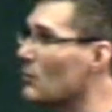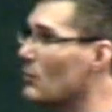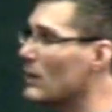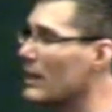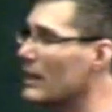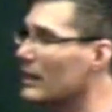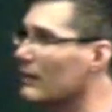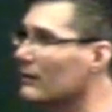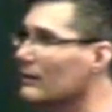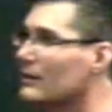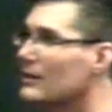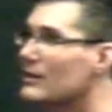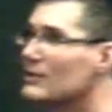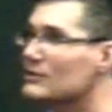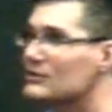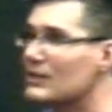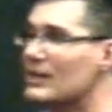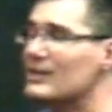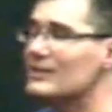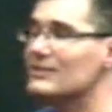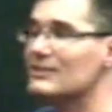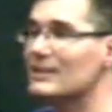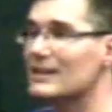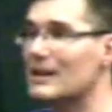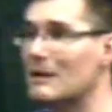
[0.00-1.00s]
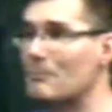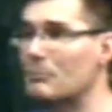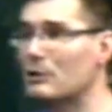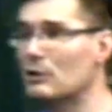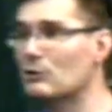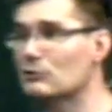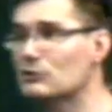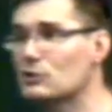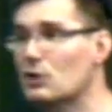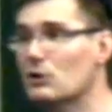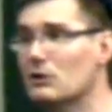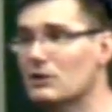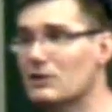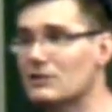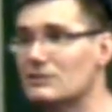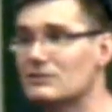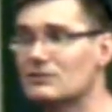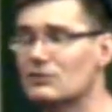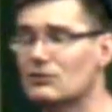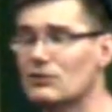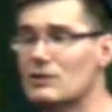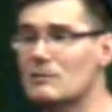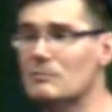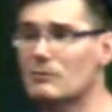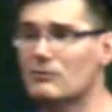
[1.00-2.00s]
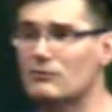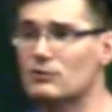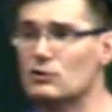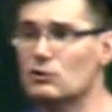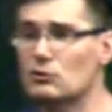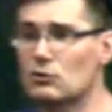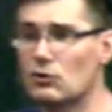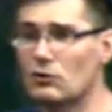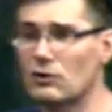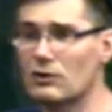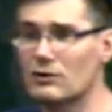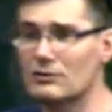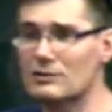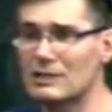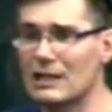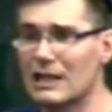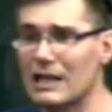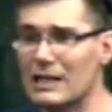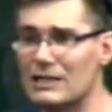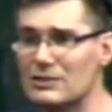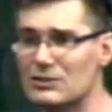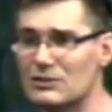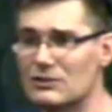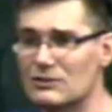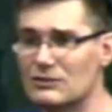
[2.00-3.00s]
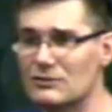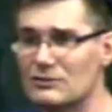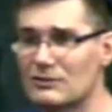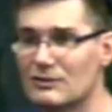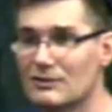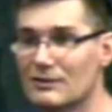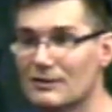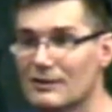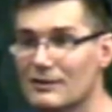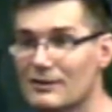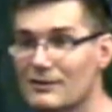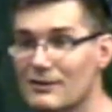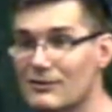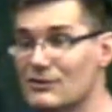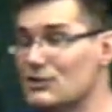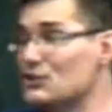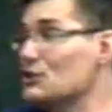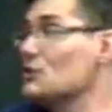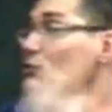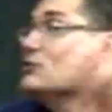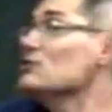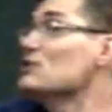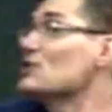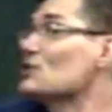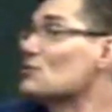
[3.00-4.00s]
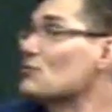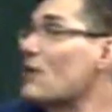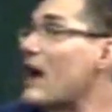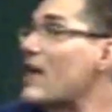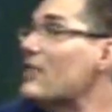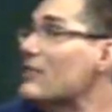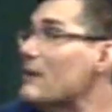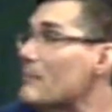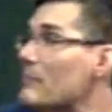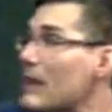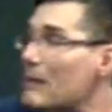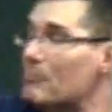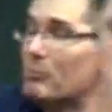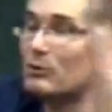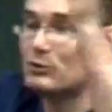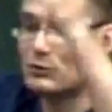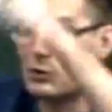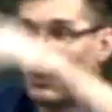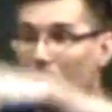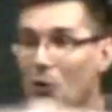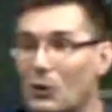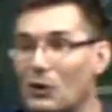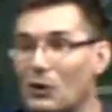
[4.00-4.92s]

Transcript: so well, so he set up an alternate stream of tutorials and lectures. And the students just ran them. They booked a